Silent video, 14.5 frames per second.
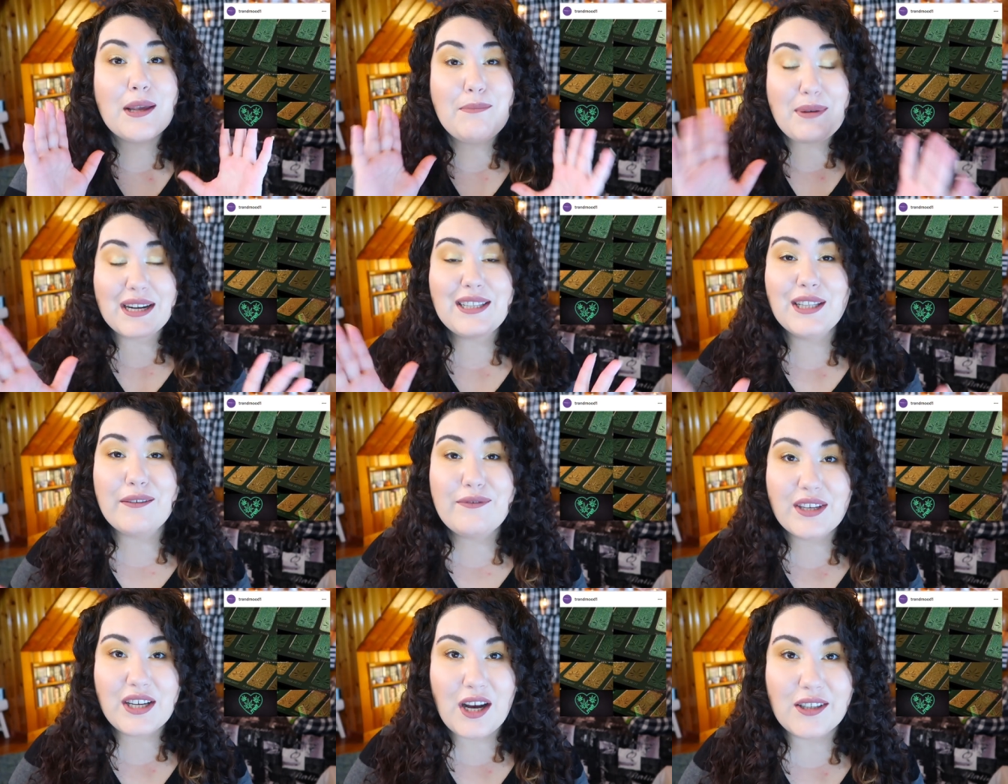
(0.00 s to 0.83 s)
But I
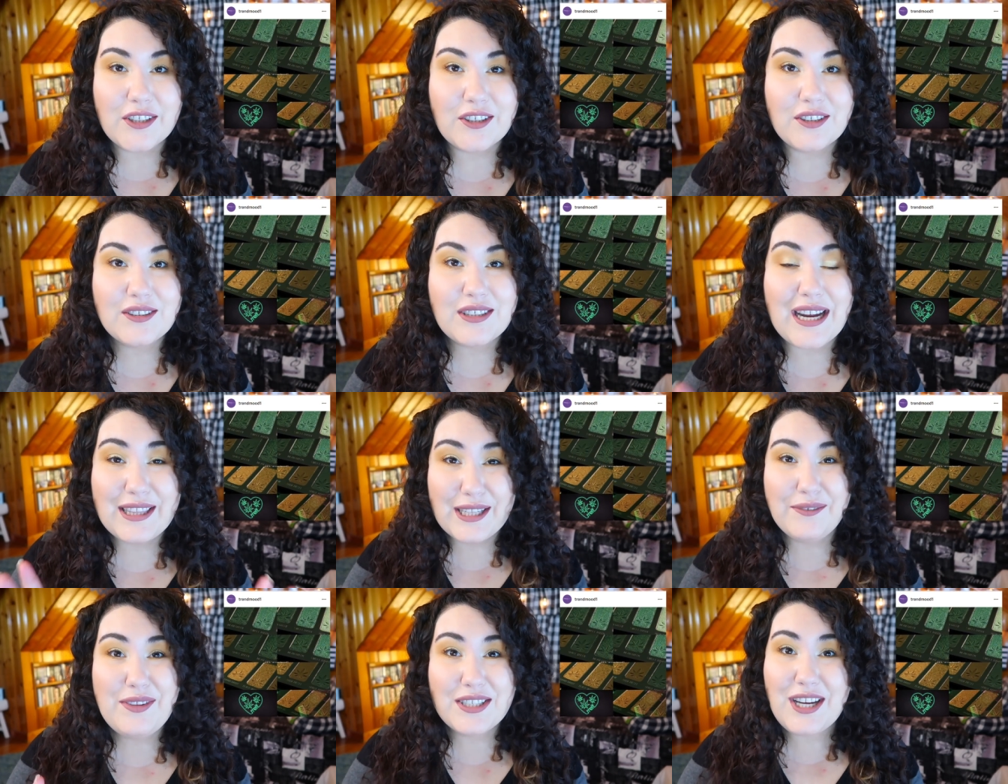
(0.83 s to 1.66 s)
love the colors. I
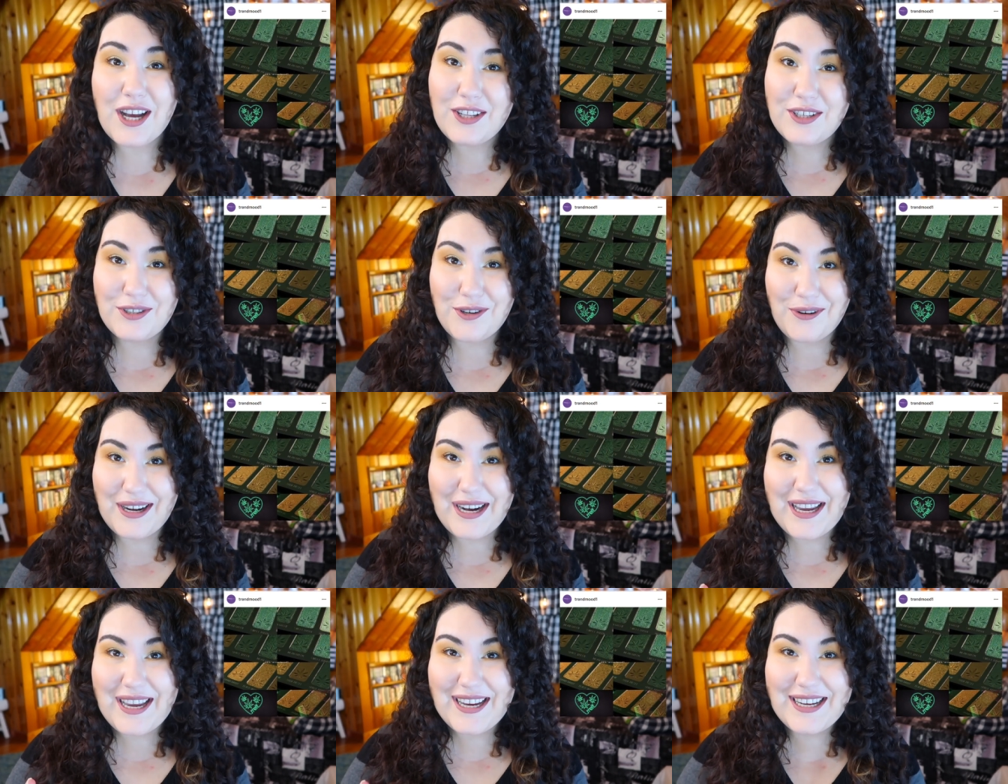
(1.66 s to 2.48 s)
love this color
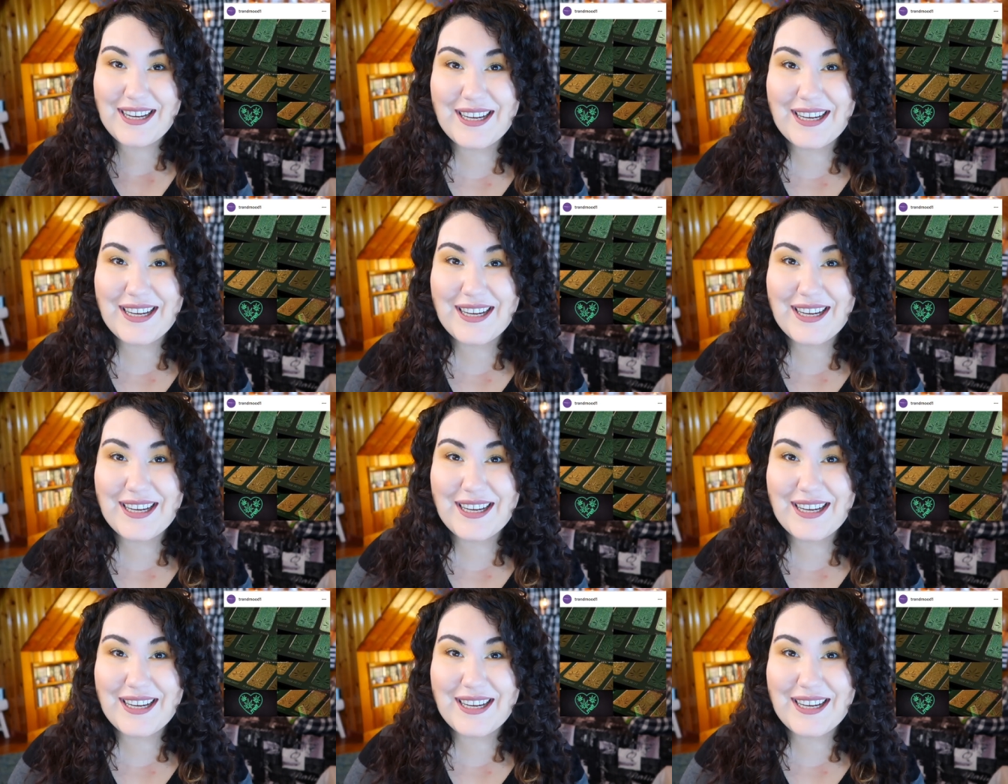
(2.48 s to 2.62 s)
story.